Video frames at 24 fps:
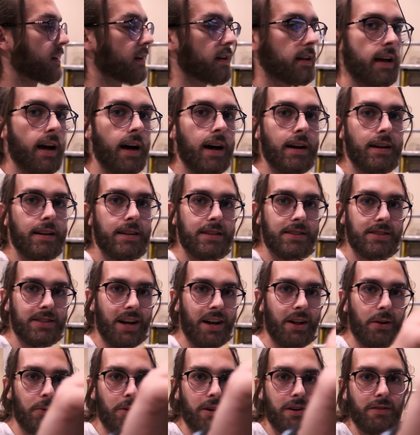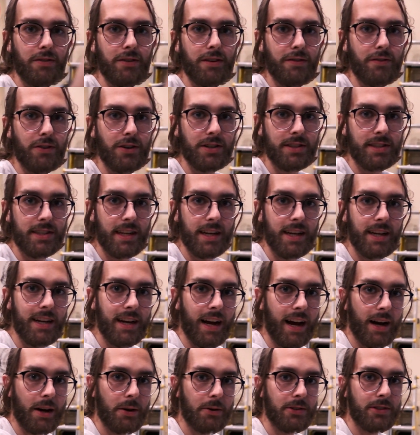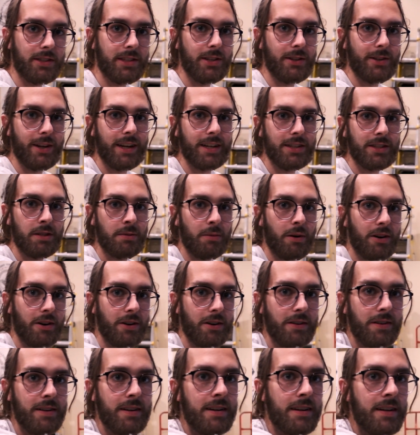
yeah, solid work for the first day. I will see you guys tomorrow.